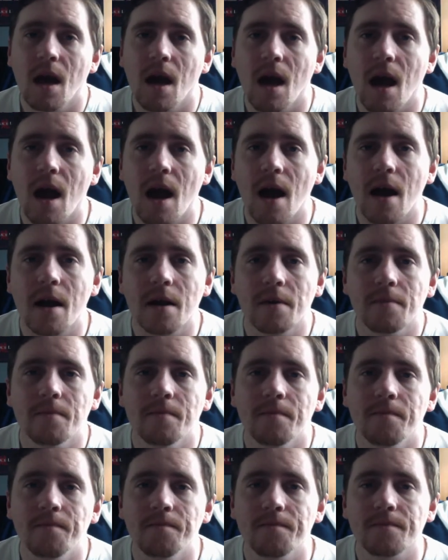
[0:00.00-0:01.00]

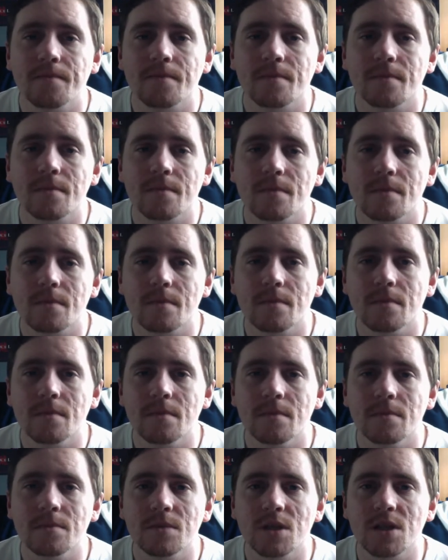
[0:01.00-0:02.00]
Um
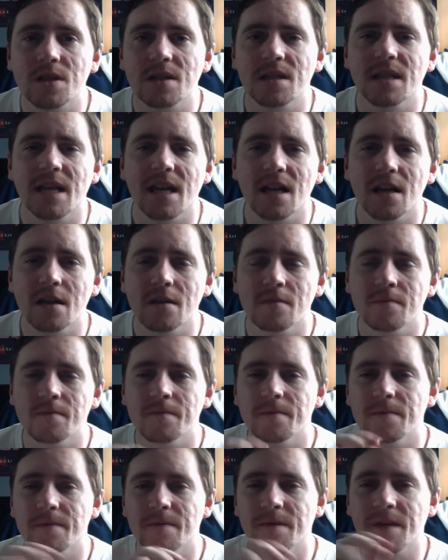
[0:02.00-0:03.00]
just little
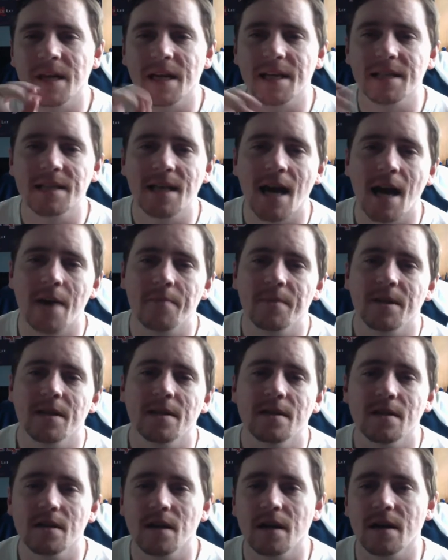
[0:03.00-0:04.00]
things
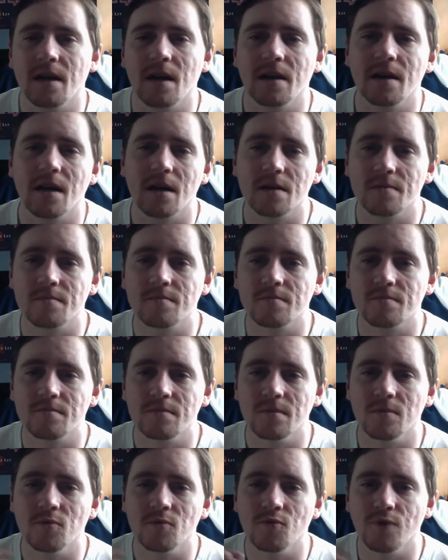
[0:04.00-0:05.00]
happened. Like I got
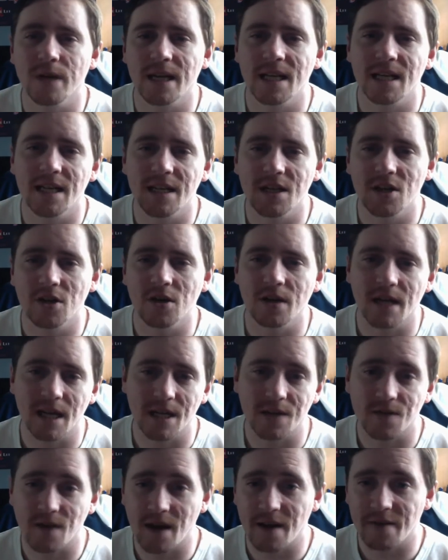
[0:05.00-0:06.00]
really good
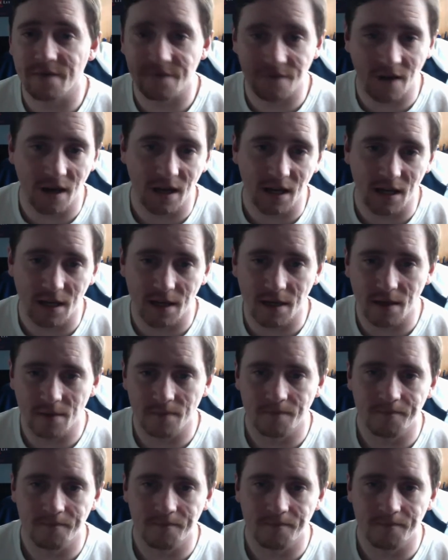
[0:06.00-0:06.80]
internet finally.